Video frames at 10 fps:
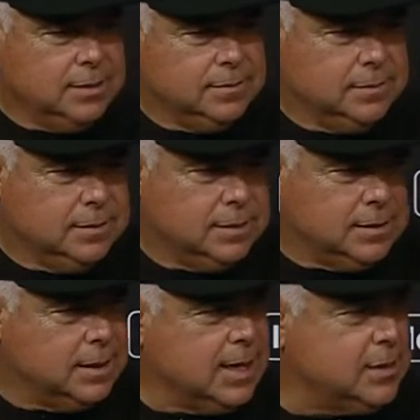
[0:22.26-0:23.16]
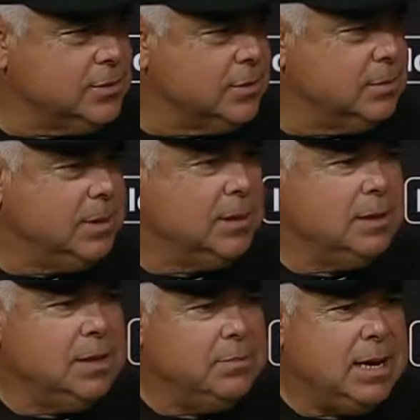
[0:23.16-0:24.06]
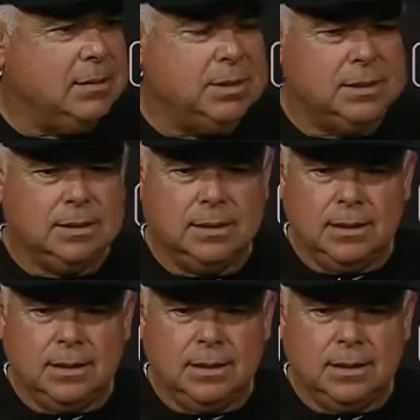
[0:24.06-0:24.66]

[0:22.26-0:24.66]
uh, the Castro in the middle of the at bat, but